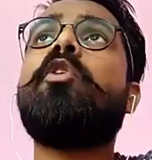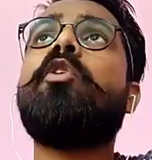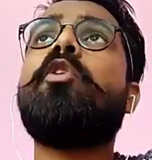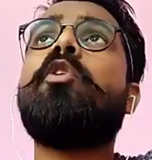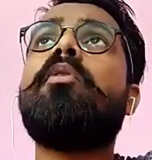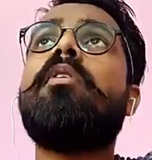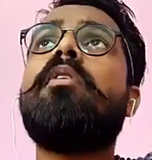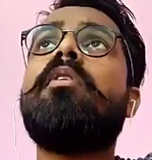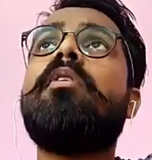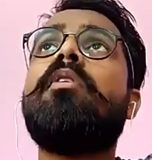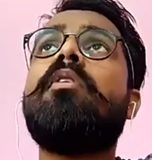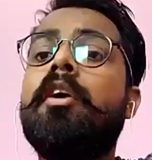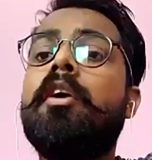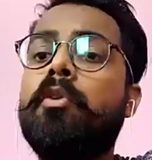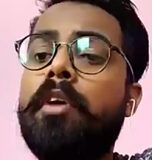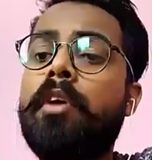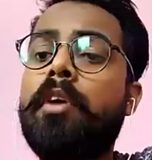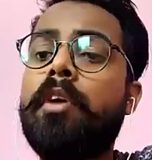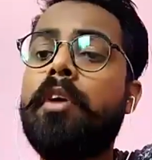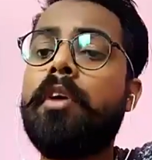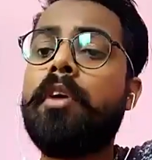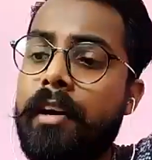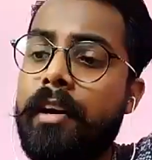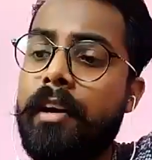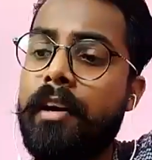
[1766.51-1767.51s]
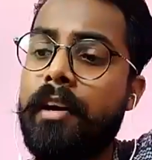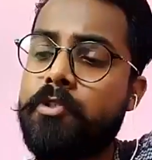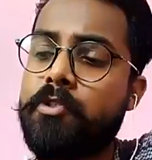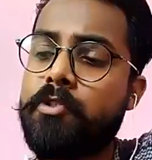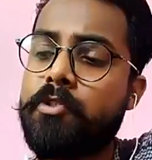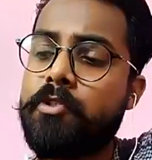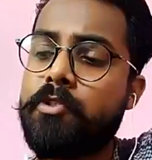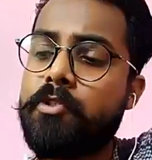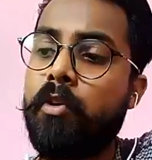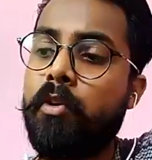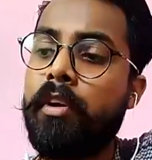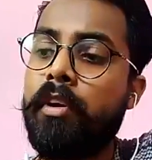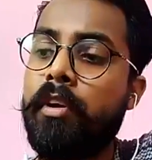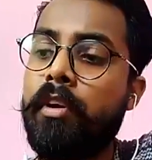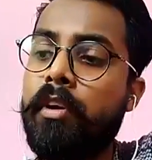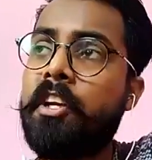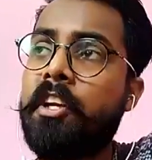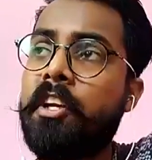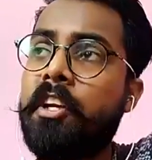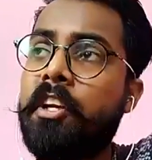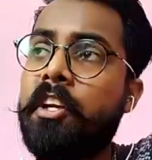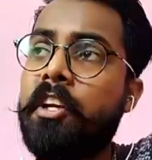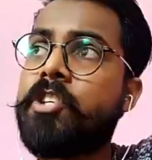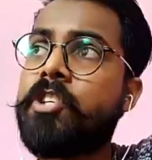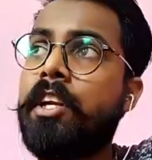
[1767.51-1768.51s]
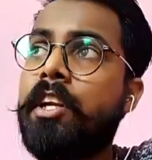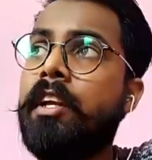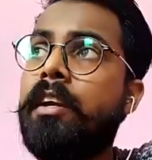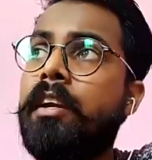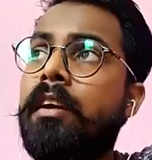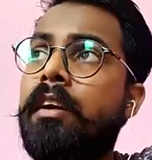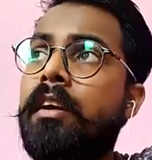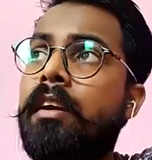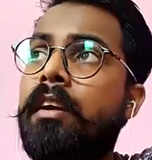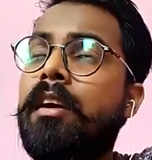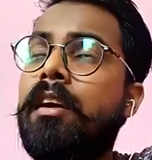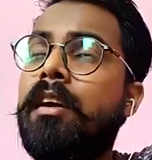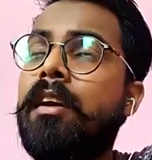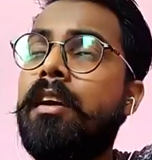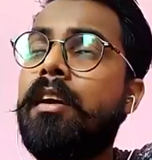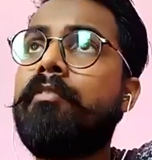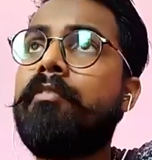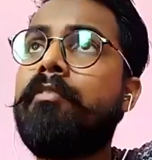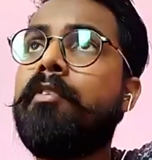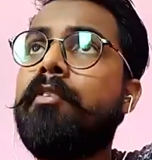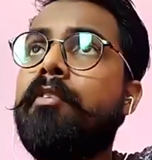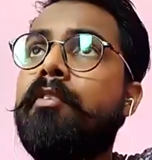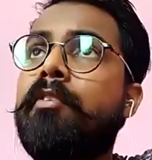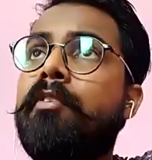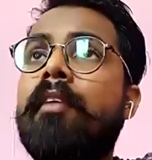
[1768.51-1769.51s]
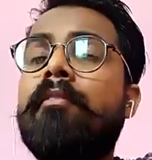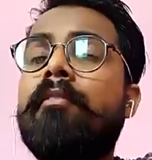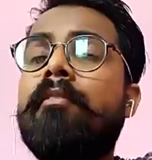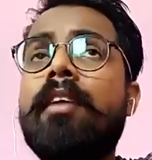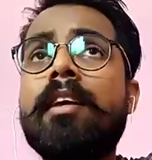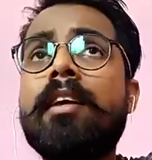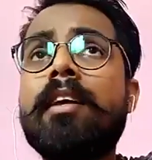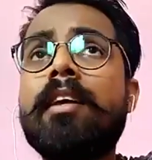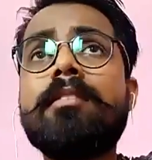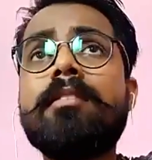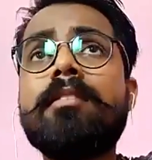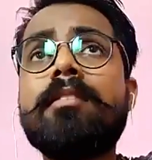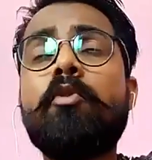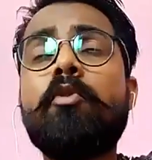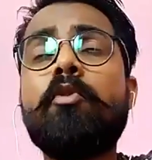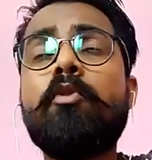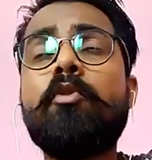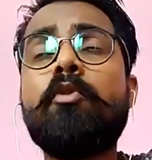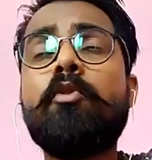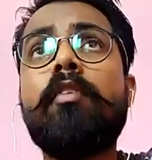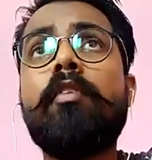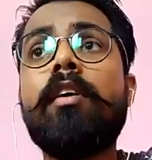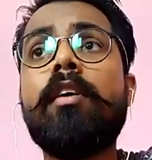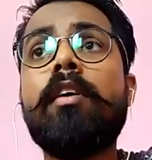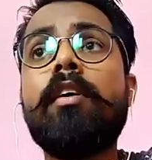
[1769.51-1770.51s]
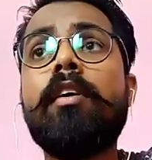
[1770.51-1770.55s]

You can rent a studio initially if you have less studio work.